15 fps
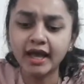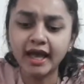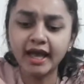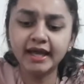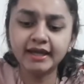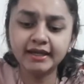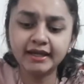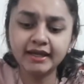
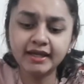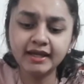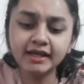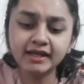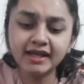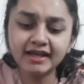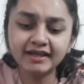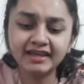and
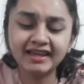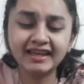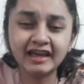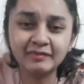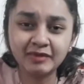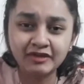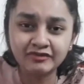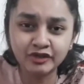he
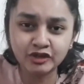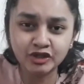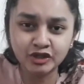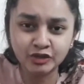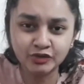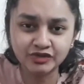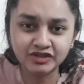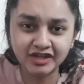gave me a few
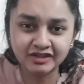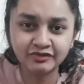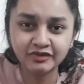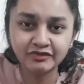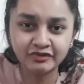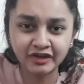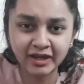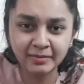shoes just for
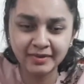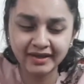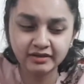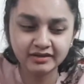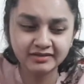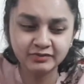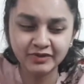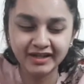free
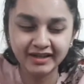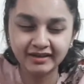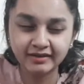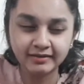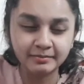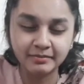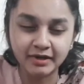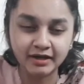because we're
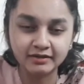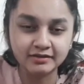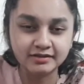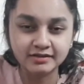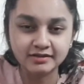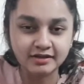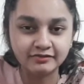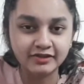like partners
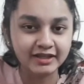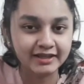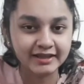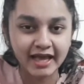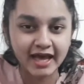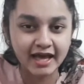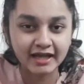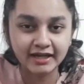and stuff like
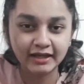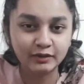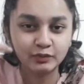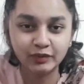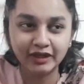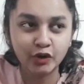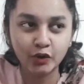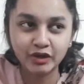that. Like
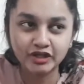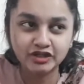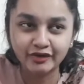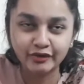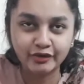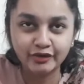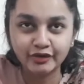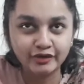we know each
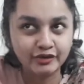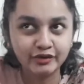other.